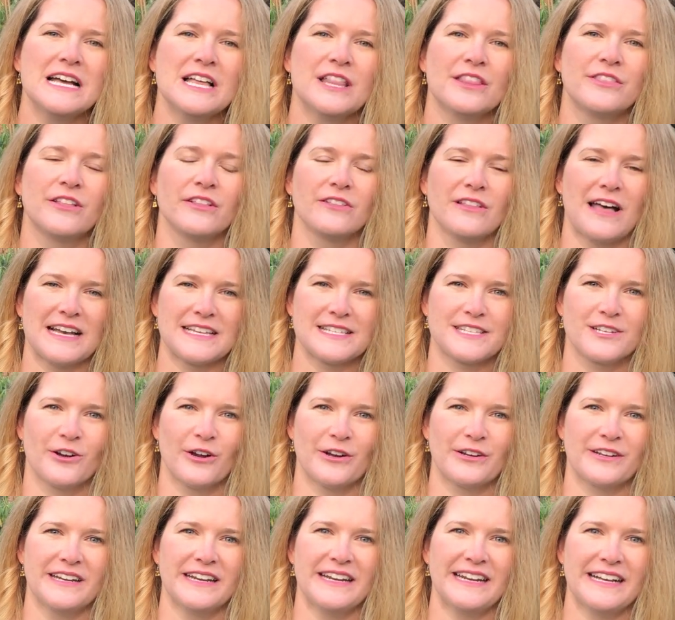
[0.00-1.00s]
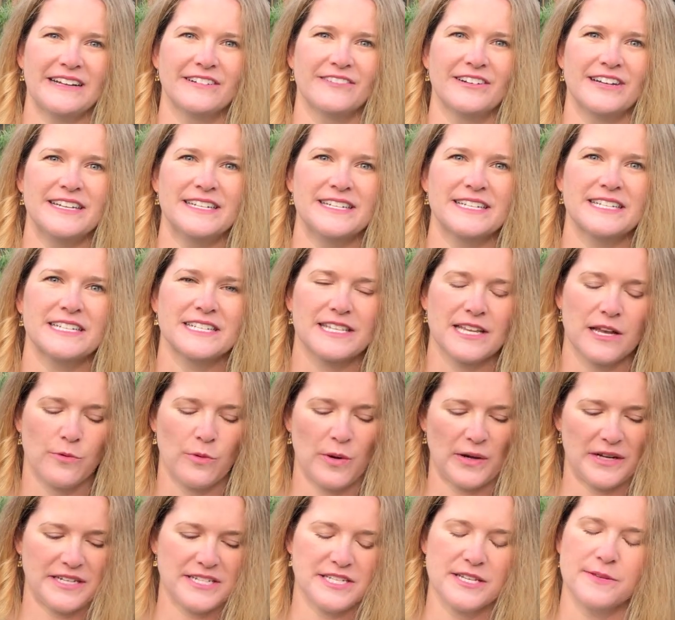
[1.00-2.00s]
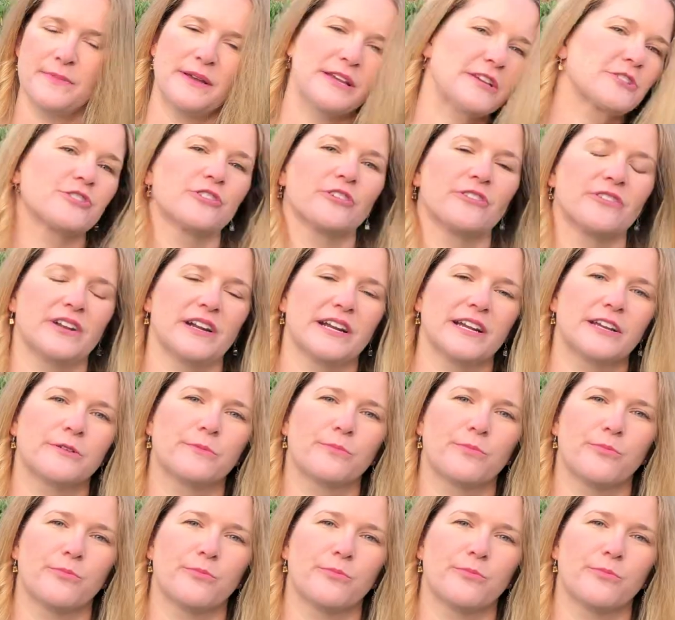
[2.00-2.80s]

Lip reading: The Last Garden in England is I wanted to make sure that I could